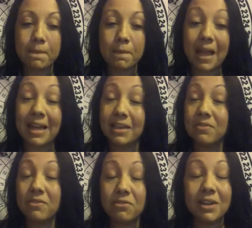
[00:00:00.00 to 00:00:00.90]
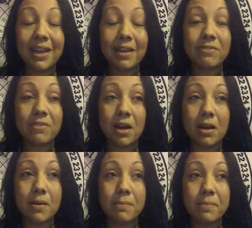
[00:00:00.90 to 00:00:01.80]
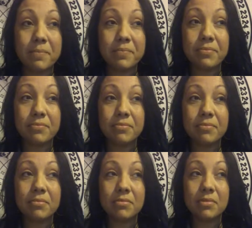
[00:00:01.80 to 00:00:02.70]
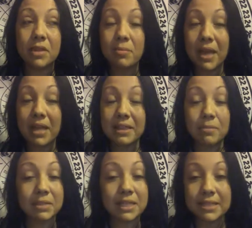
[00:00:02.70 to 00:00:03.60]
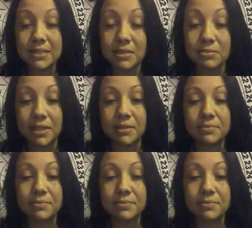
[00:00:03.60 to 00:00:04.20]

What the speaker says: I even forgave the man that molested me.